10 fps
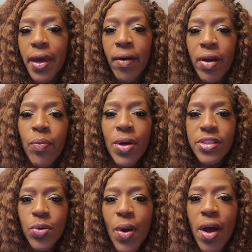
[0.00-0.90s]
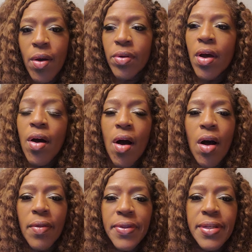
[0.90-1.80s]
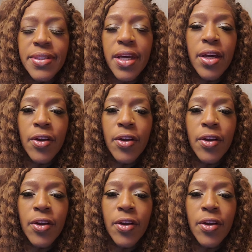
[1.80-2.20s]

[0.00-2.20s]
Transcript: Here he runs around on these